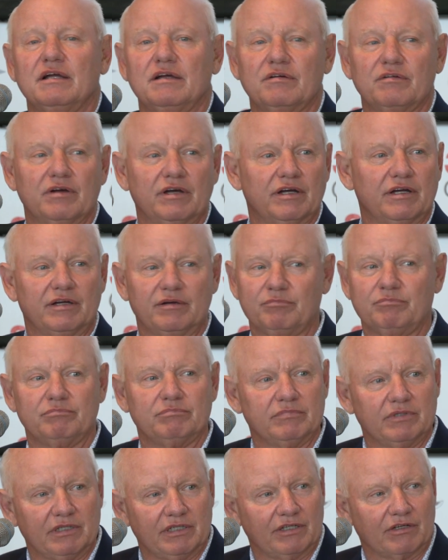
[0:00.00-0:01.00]
Uh,
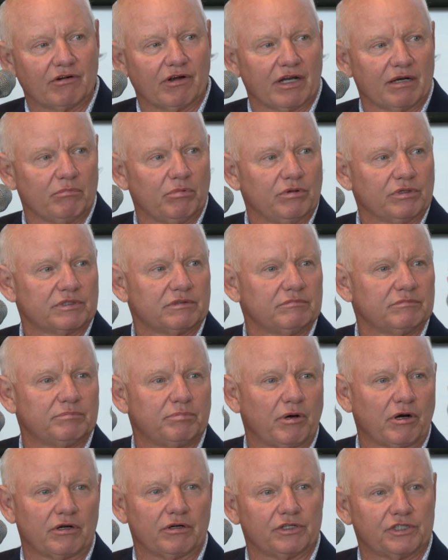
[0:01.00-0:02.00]
incredible
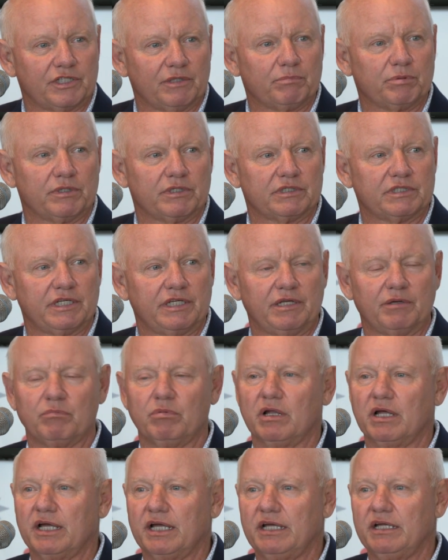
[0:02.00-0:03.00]
partnership with the city of
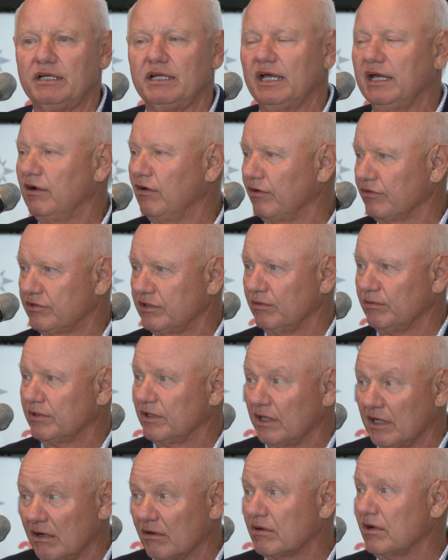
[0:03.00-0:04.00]
Blaine and also with
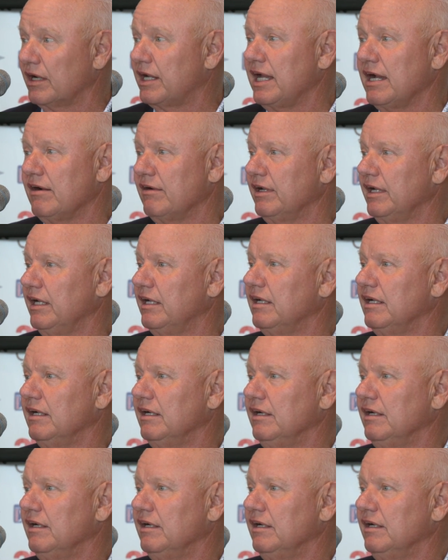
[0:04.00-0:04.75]
Anoka County.